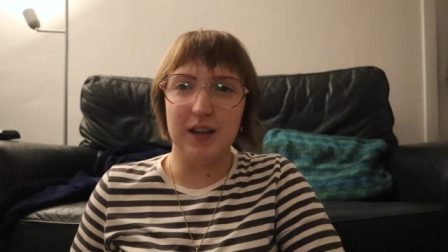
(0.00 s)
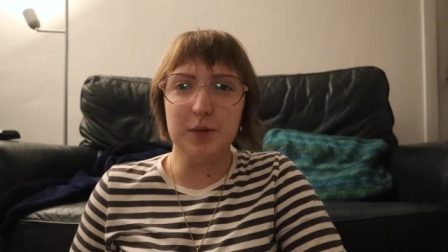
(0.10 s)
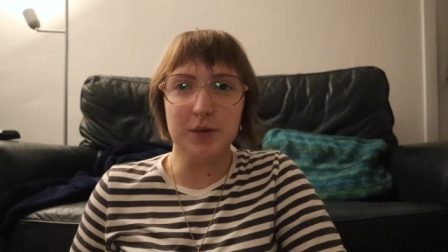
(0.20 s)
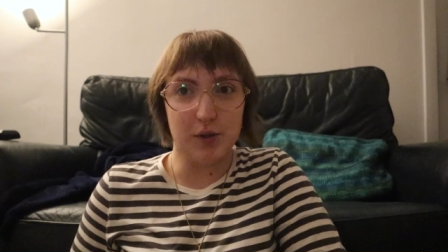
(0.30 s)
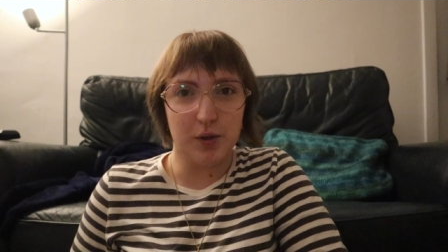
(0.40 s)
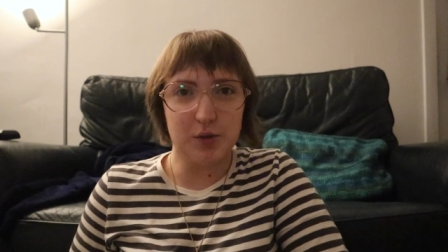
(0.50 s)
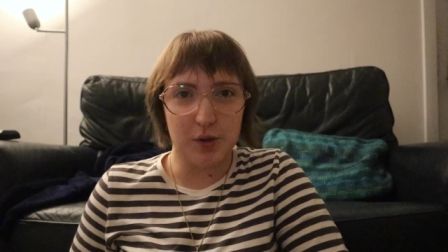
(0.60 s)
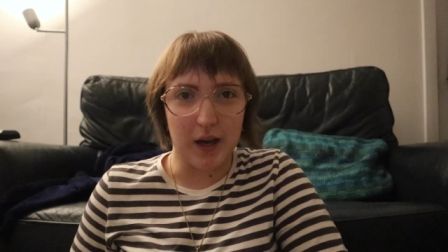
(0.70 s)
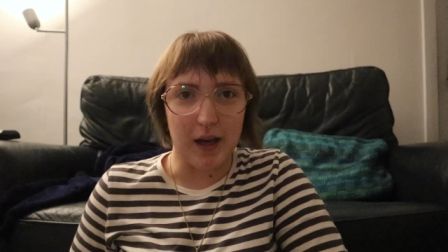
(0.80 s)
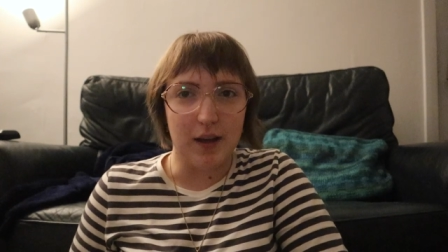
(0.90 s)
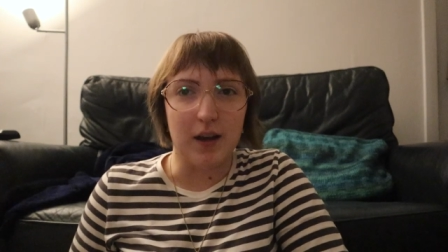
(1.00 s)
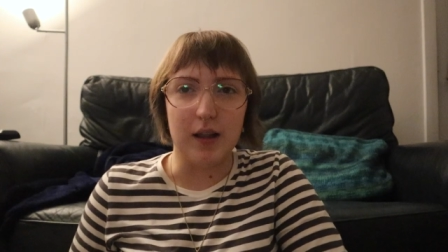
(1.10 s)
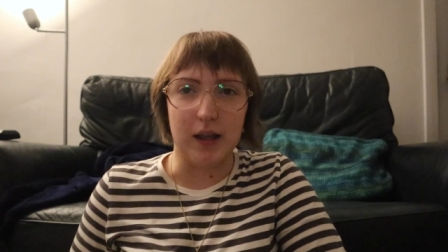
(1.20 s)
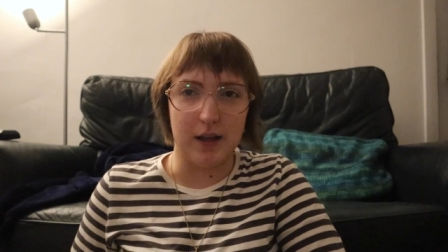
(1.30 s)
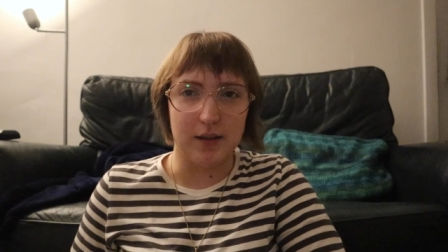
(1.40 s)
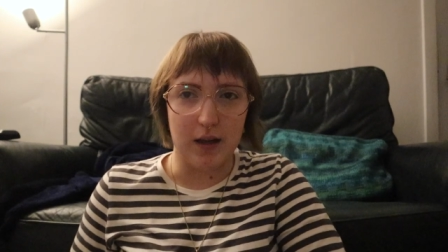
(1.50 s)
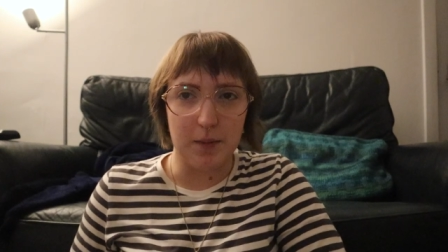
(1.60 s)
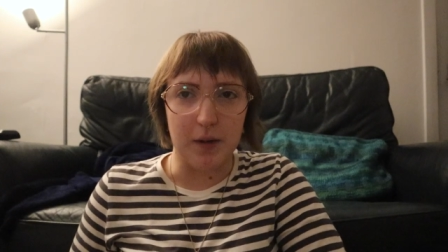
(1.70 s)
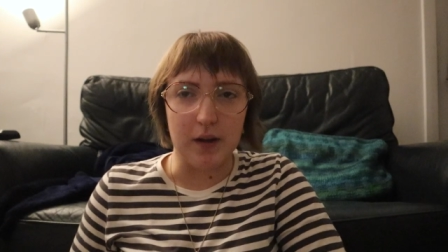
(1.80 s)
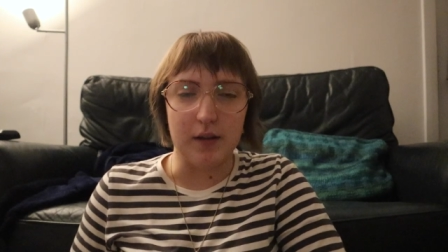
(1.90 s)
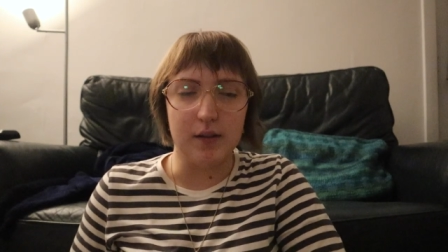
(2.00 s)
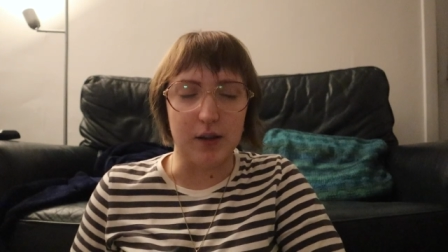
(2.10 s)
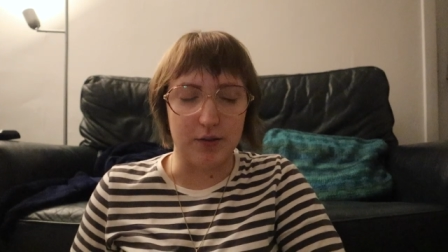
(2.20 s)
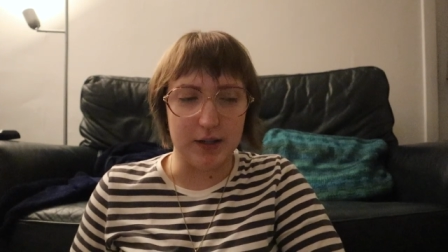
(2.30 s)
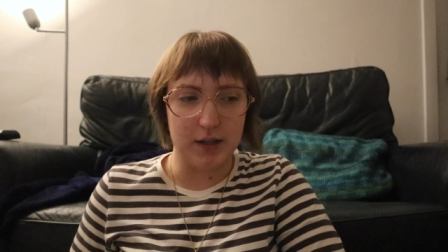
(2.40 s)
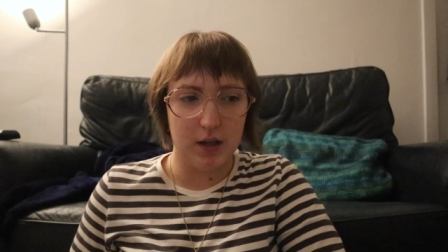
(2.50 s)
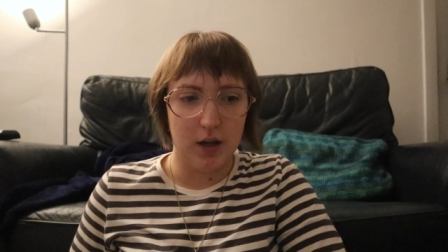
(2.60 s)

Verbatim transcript: and it was it was okay. I liked it, but I didn't love it.